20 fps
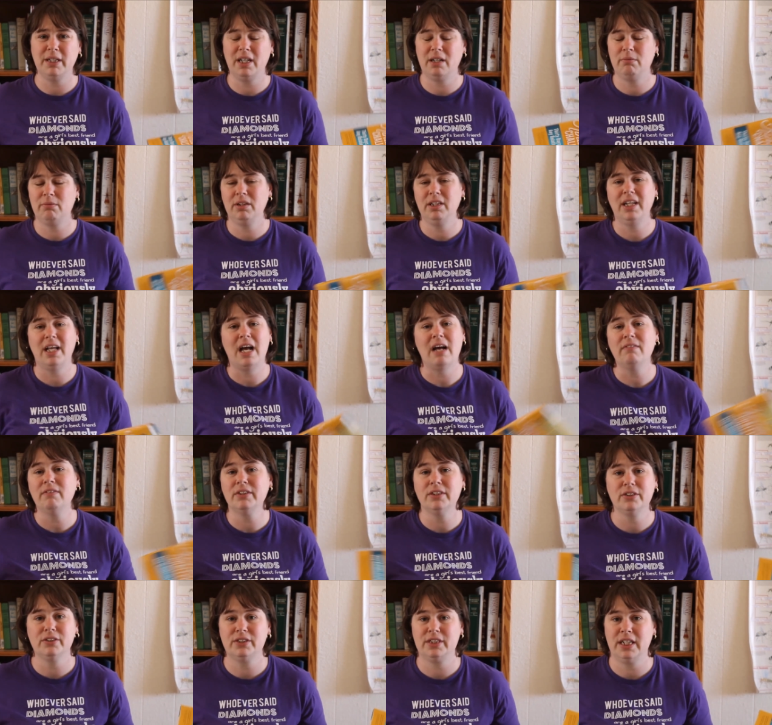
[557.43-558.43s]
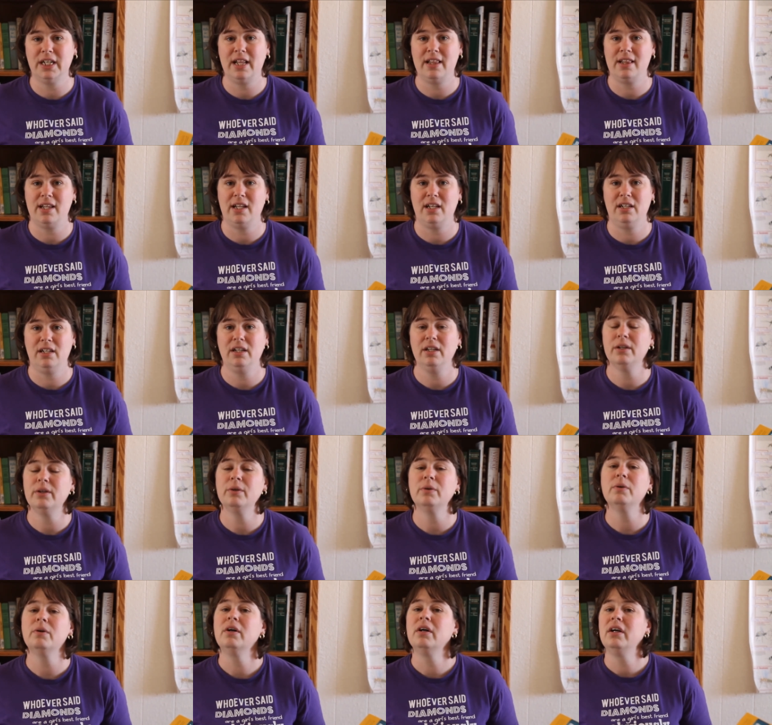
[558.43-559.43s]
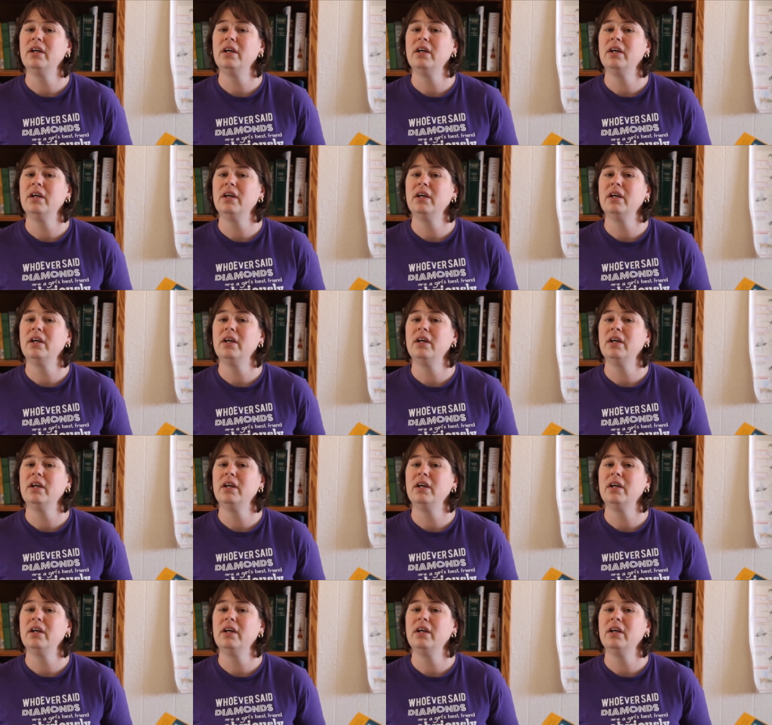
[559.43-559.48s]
I really haven't learned anything new.